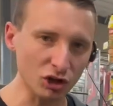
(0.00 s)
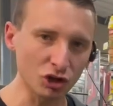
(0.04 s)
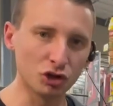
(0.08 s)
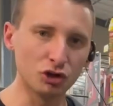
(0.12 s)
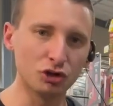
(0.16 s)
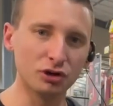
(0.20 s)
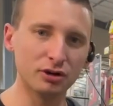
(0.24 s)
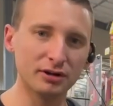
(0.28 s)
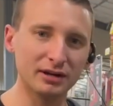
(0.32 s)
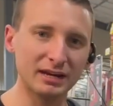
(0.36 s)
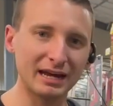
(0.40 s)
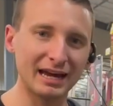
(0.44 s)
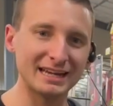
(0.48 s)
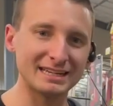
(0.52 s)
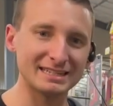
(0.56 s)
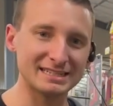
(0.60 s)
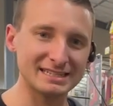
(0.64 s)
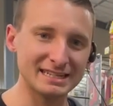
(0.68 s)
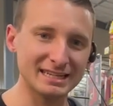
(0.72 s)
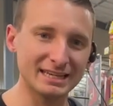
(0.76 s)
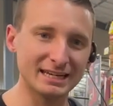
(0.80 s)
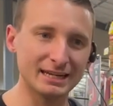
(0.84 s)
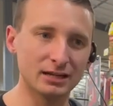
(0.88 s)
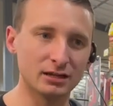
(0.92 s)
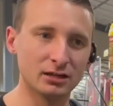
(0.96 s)
good
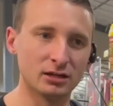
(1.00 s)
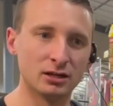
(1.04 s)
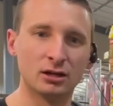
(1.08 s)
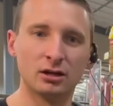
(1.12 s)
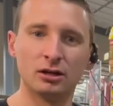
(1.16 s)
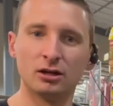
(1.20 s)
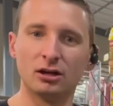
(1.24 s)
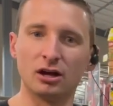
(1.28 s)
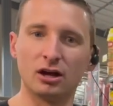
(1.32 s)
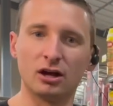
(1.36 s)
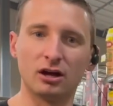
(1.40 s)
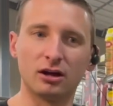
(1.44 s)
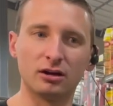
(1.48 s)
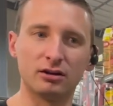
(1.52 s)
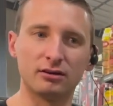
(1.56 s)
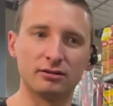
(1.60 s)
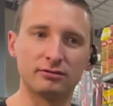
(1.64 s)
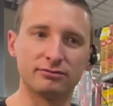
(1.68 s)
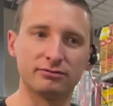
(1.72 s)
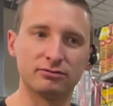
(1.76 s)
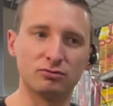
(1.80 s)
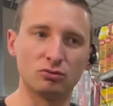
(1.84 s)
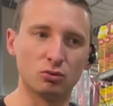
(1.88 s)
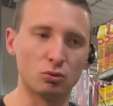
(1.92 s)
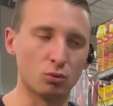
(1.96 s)
idea of
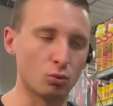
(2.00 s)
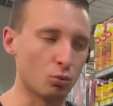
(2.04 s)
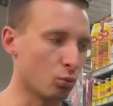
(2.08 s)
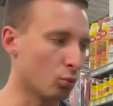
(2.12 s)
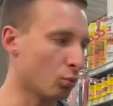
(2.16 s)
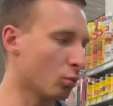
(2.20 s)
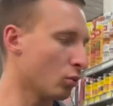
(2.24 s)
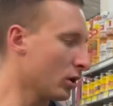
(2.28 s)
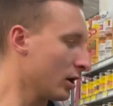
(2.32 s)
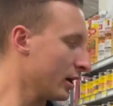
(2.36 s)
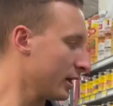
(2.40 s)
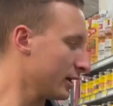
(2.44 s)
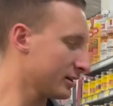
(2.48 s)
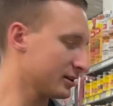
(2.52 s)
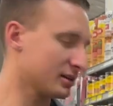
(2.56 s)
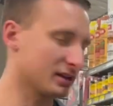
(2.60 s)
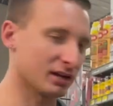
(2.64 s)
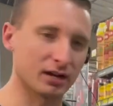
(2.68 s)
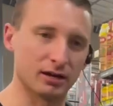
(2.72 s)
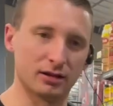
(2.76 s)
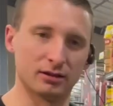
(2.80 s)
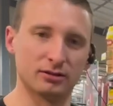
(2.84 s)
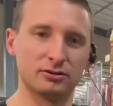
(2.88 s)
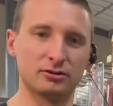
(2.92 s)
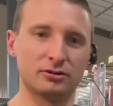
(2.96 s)
what
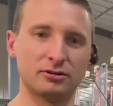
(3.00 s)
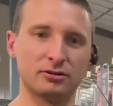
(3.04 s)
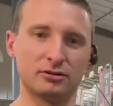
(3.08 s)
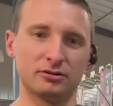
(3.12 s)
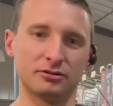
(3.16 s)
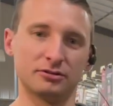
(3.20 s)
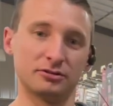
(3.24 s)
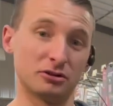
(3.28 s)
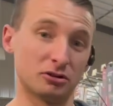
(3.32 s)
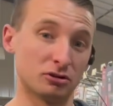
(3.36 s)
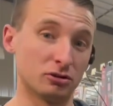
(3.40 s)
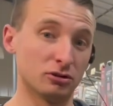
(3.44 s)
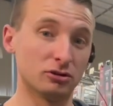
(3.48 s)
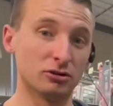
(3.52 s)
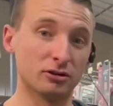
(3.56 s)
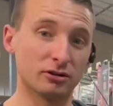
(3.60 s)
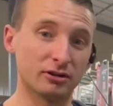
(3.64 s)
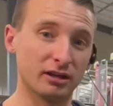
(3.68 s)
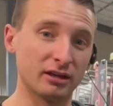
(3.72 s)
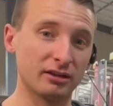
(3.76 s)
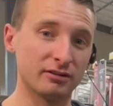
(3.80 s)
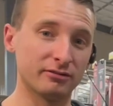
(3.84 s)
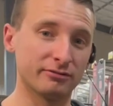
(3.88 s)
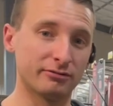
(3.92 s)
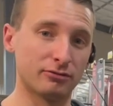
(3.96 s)
color they're
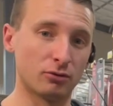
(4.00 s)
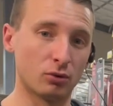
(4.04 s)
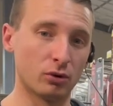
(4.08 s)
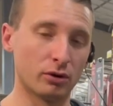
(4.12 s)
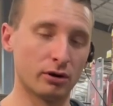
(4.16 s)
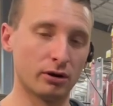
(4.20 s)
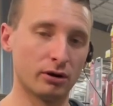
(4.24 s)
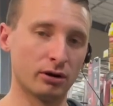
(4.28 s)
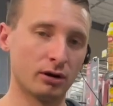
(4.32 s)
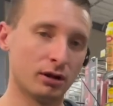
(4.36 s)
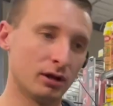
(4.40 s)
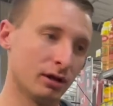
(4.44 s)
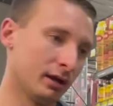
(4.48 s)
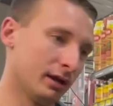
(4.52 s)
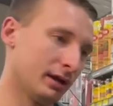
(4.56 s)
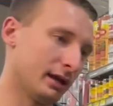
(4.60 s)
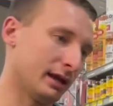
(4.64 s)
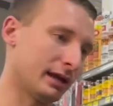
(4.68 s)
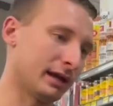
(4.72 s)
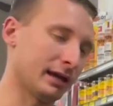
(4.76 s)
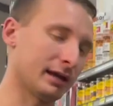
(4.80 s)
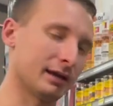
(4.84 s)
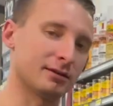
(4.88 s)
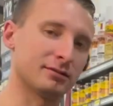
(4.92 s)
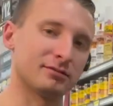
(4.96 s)
looking for,
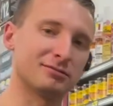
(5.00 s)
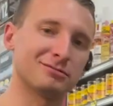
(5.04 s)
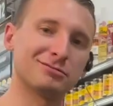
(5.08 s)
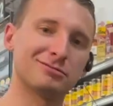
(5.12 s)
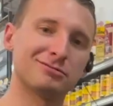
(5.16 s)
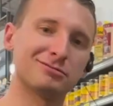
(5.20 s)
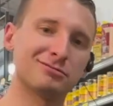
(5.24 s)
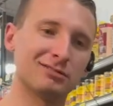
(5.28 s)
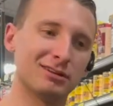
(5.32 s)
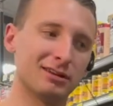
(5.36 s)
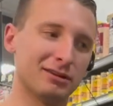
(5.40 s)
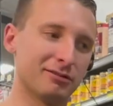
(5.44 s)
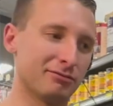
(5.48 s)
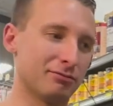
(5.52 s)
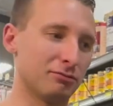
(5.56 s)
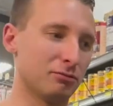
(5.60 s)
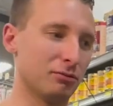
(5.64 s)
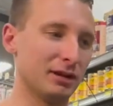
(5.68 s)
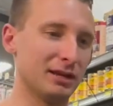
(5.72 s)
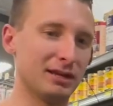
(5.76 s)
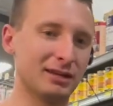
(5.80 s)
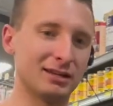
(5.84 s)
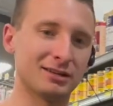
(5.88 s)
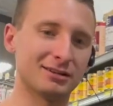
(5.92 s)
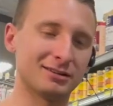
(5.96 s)
and if
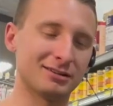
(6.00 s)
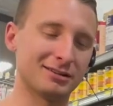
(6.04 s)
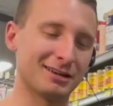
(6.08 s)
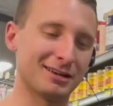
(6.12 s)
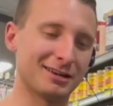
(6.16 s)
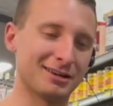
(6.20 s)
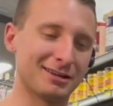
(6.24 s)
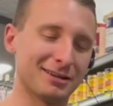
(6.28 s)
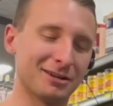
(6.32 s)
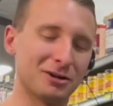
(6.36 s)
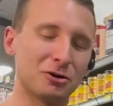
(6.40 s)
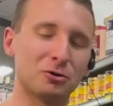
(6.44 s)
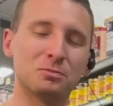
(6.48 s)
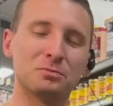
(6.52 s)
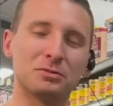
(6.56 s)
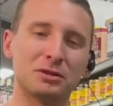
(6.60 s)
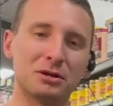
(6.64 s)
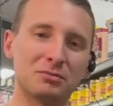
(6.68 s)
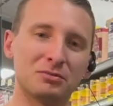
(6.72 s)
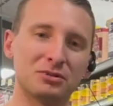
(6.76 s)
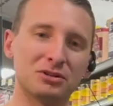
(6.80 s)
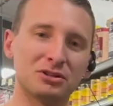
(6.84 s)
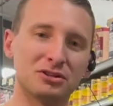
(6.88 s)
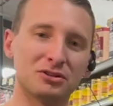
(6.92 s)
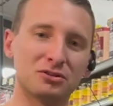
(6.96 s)
we can help
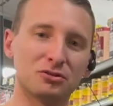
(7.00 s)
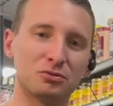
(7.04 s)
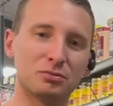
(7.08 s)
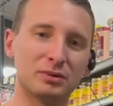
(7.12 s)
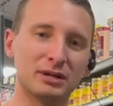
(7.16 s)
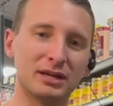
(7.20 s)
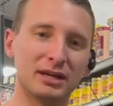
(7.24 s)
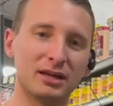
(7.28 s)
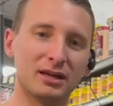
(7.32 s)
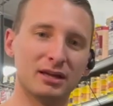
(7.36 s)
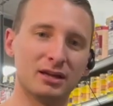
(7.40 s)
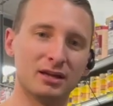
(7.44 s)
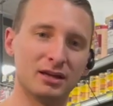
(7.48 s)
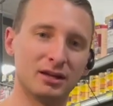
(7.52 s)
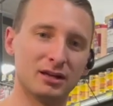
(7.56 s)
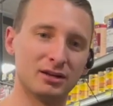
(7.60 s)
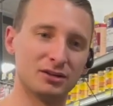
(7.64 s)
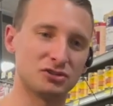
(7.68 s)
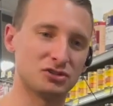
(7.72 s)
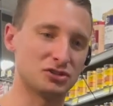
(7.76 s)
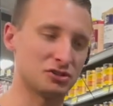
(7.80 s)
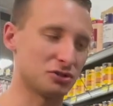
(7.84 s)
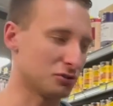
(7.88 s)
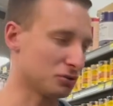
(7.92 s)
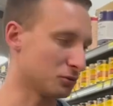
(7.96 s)
them a little bit
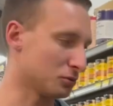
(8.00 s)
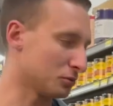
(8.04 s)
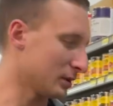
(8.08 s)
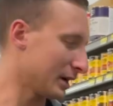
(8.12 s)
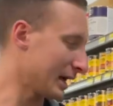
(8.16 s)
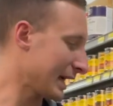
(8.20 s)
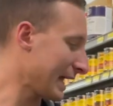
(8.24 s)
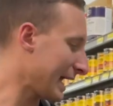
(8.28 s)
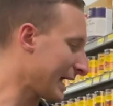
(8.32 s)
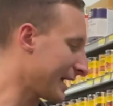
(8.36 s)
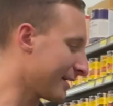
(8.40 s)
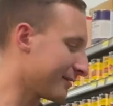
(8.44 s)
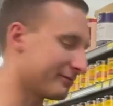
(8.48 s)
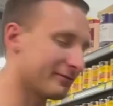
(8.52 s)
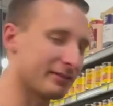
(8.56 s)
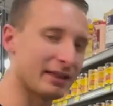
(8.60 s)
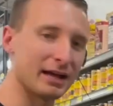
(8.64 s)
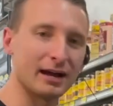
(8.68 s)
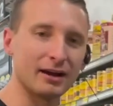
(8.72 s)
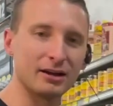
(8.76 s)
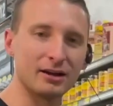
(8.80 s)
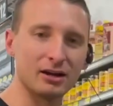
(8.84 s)
to have that